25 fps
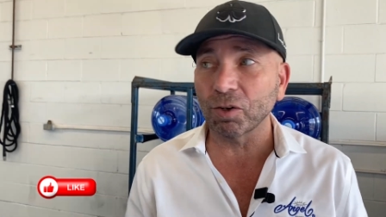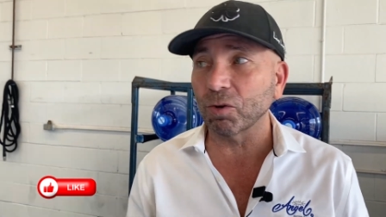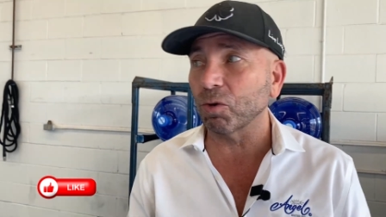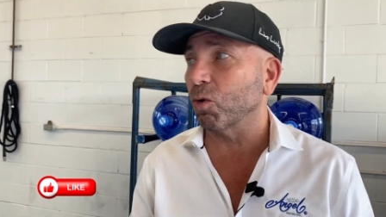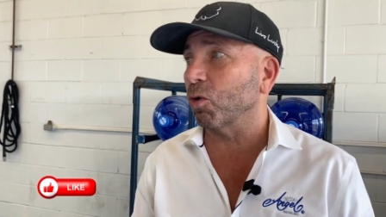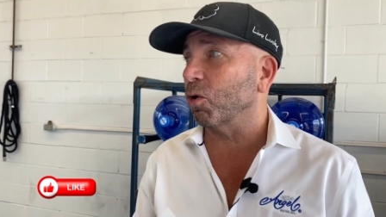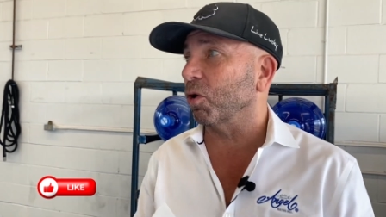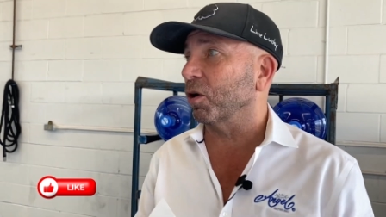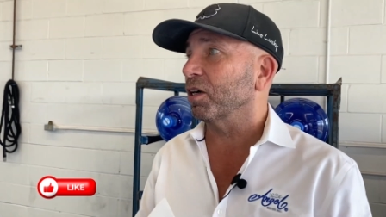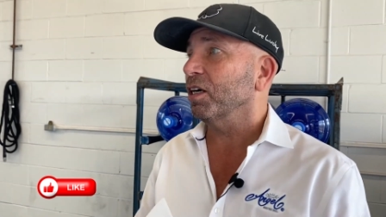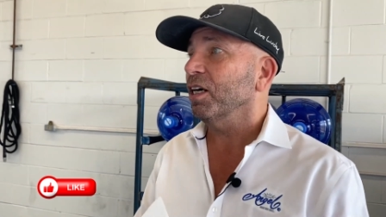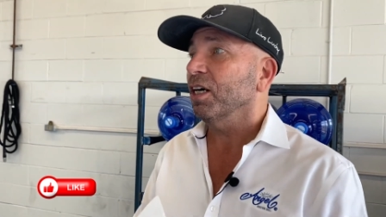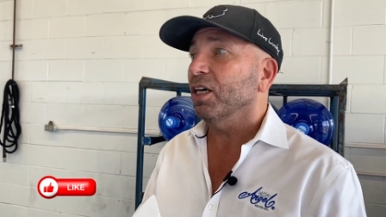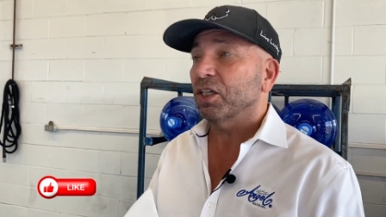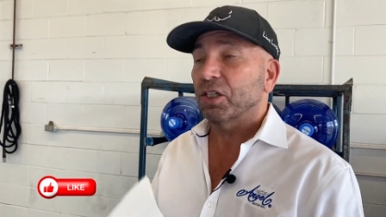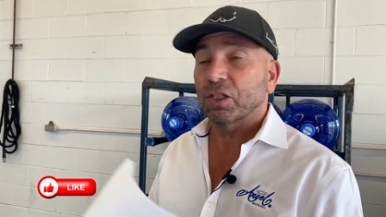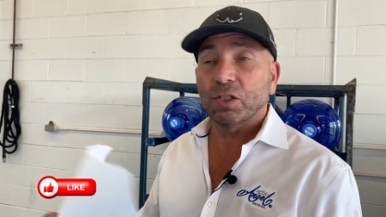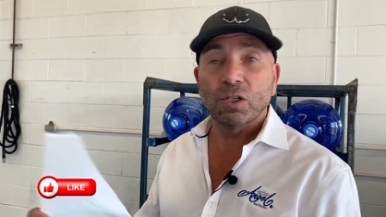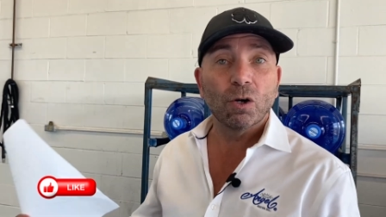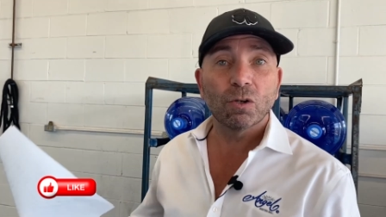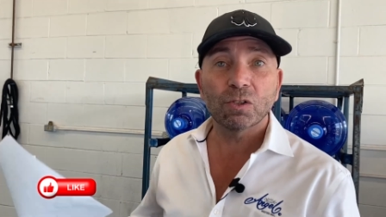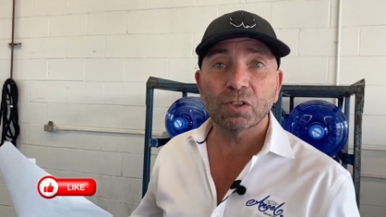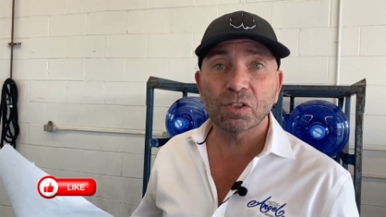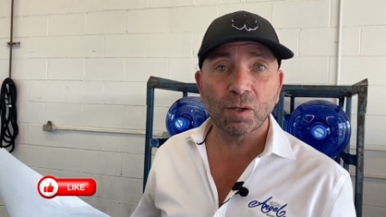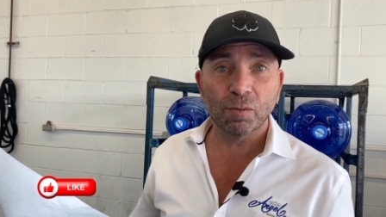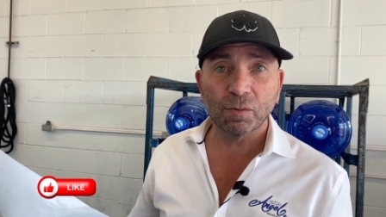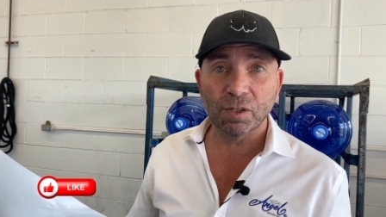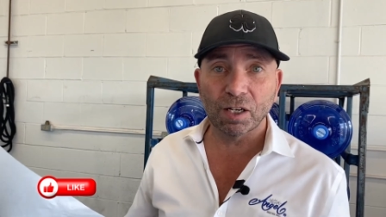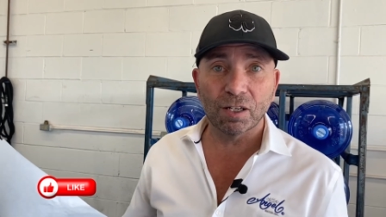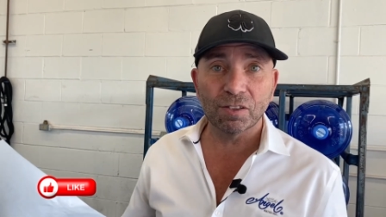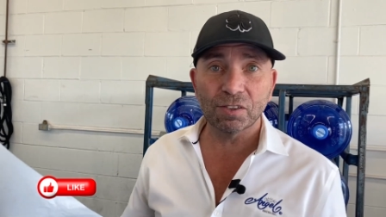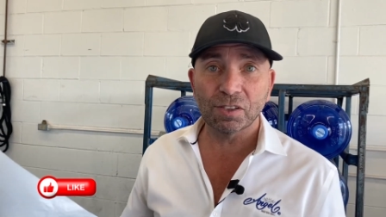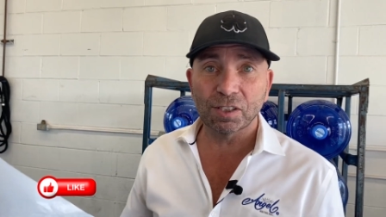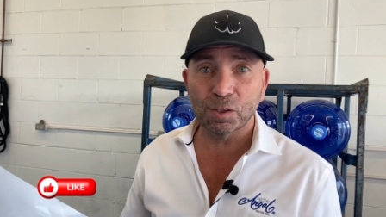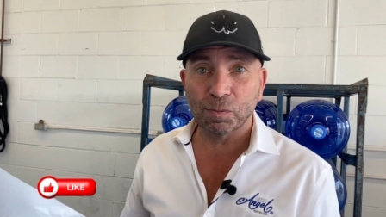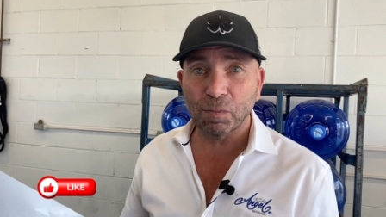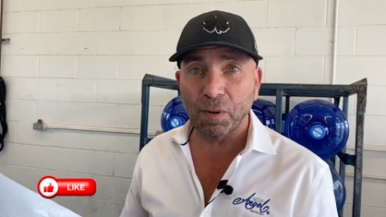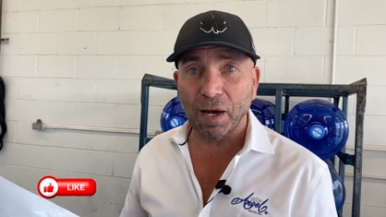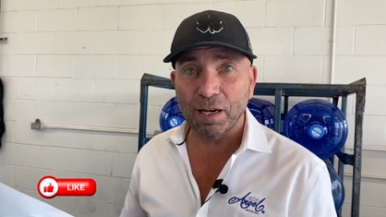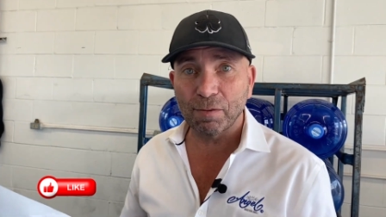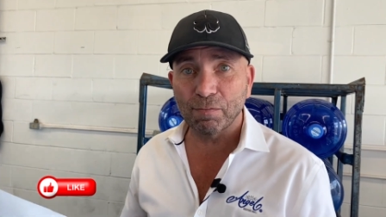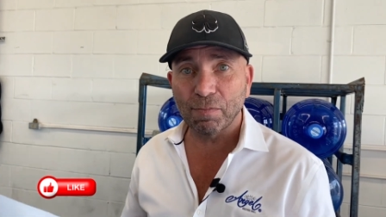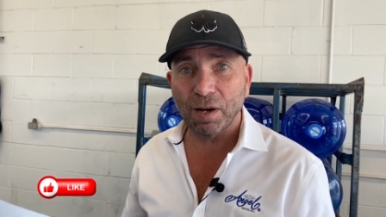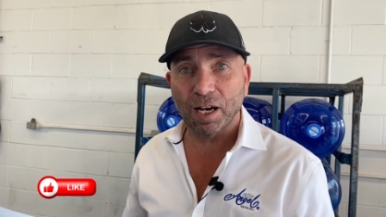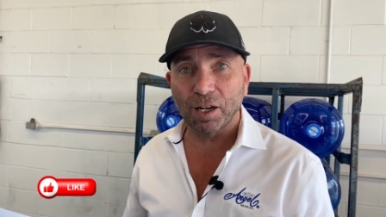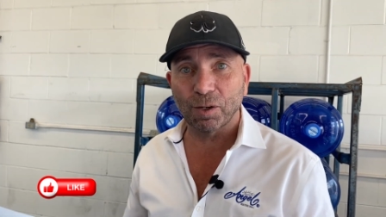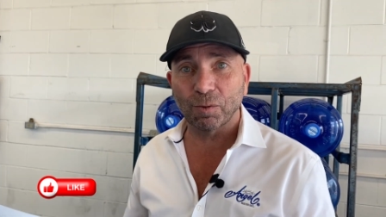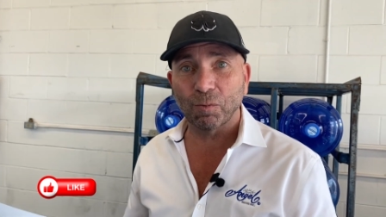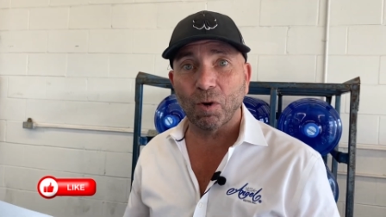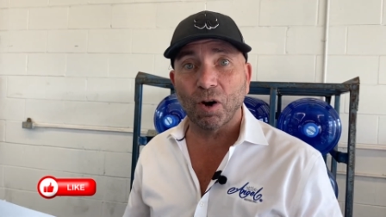or you know someone else that's buying
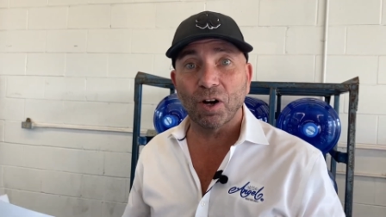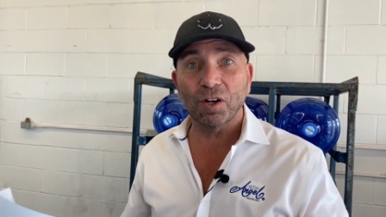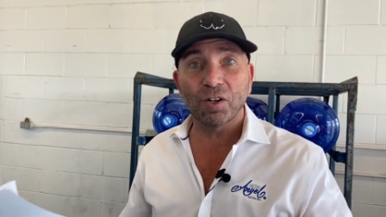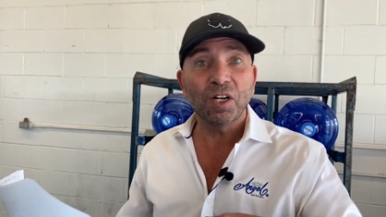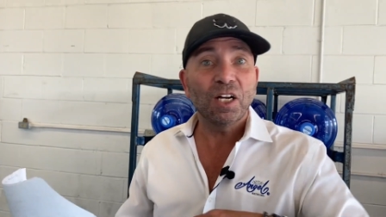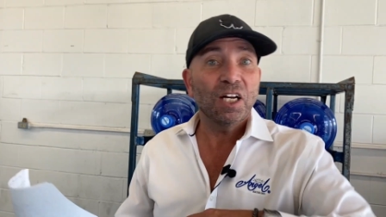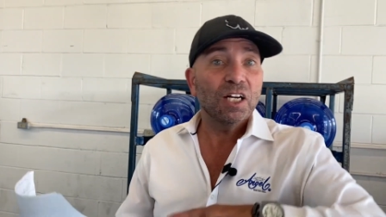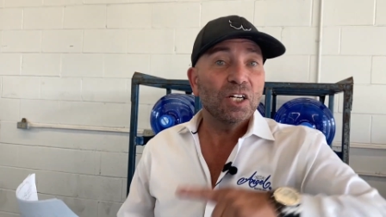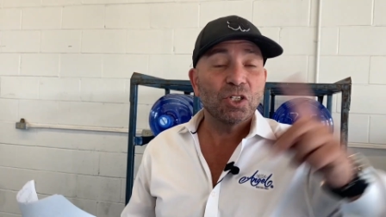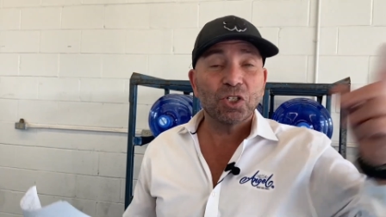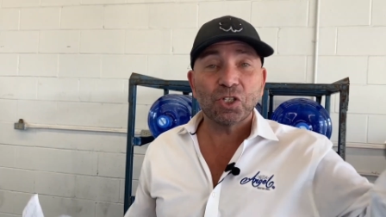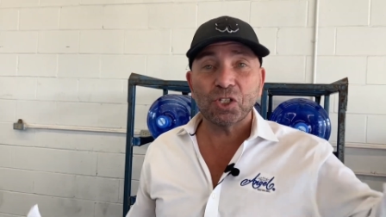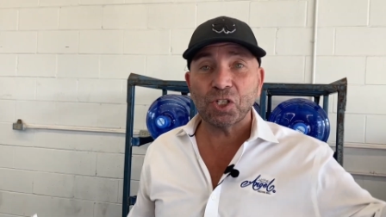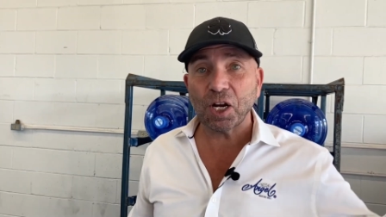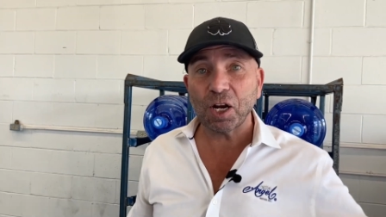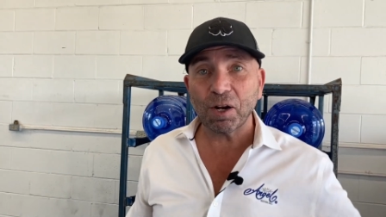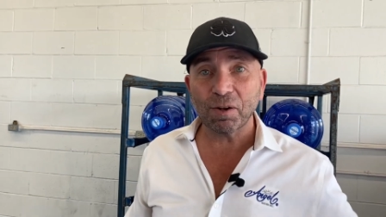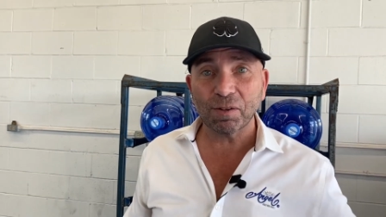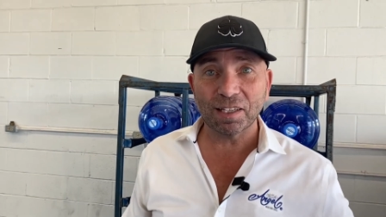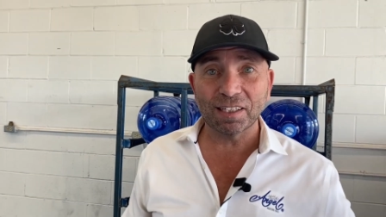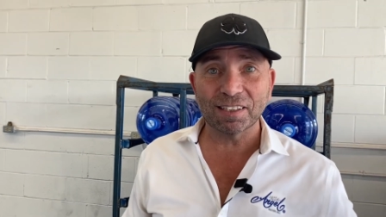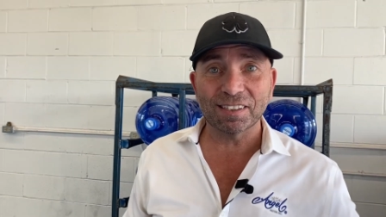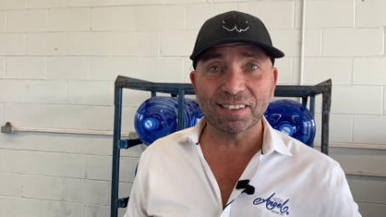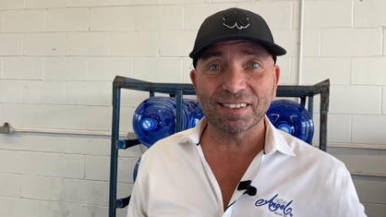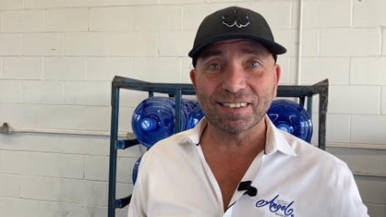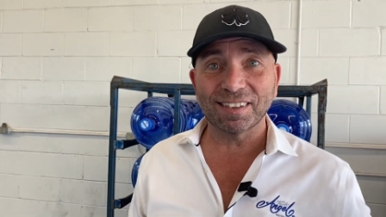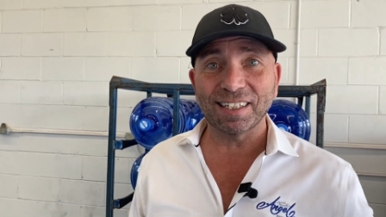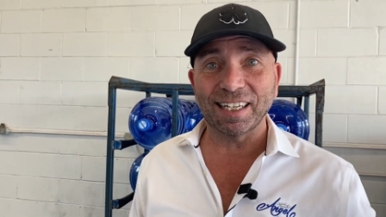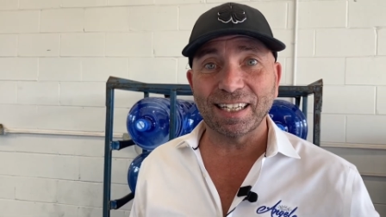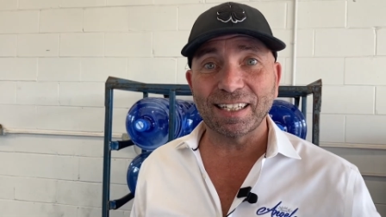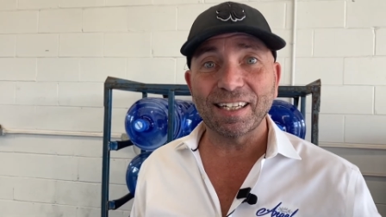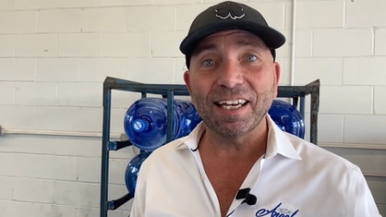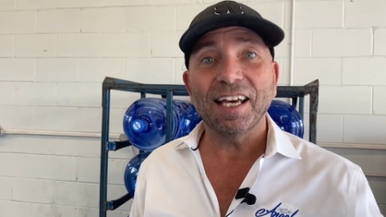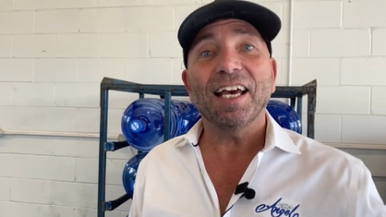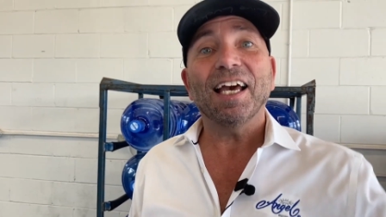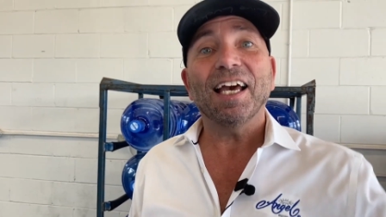bottled water, share this link.